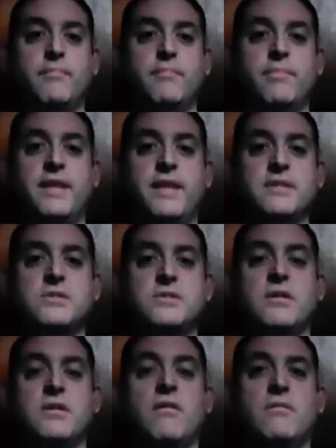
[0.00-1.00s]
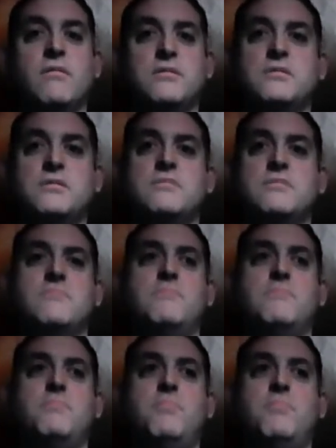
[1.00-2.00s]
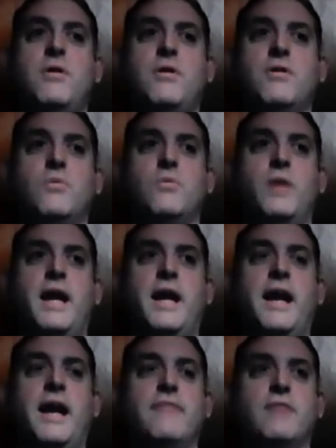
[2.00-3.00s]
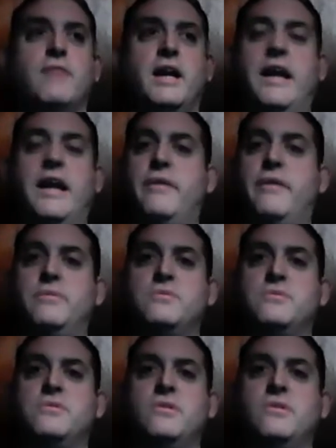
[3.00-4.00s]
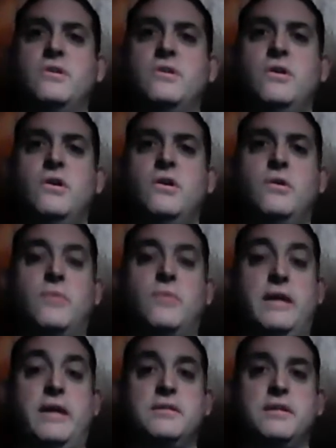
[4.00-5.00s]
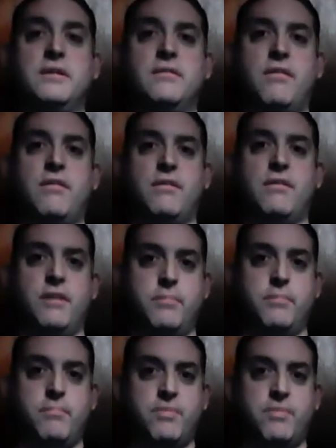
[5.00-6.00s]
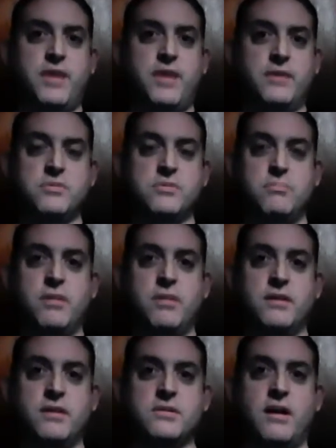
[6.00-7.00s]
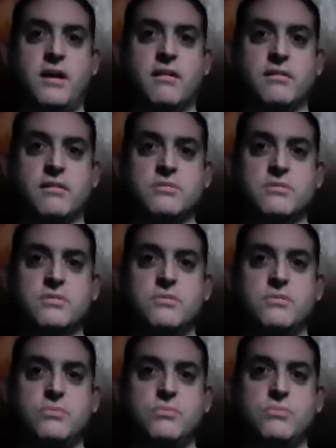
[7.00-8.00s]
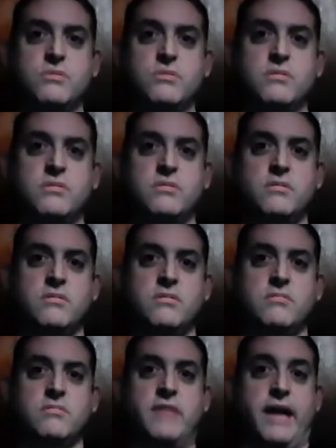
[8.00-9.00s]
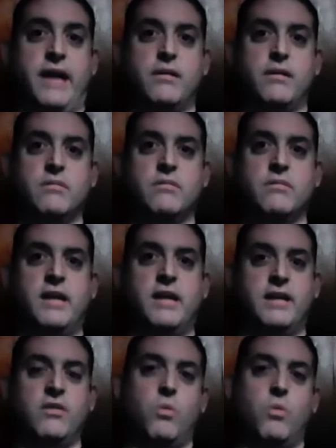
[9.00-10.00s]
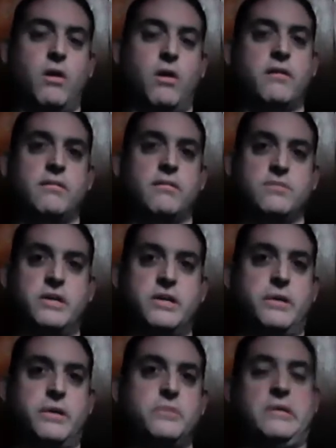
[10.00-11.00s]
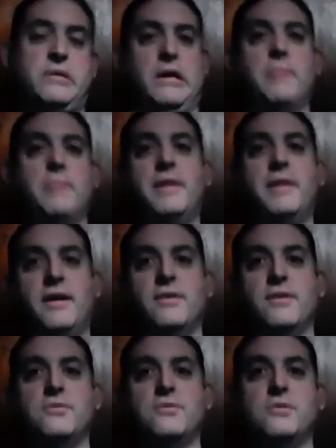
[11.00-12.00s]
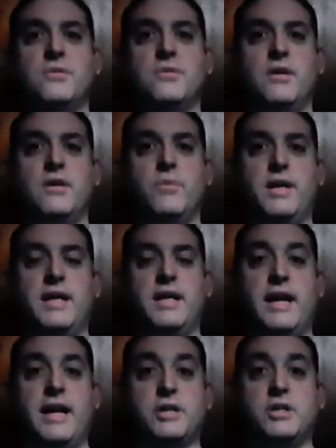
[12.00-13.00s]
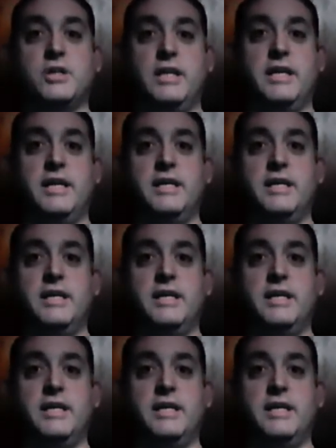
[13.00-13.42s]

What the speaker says: That's the hardest part we have right now, is raising the $30,000+ to get her into the water and towed and up here so that we can actually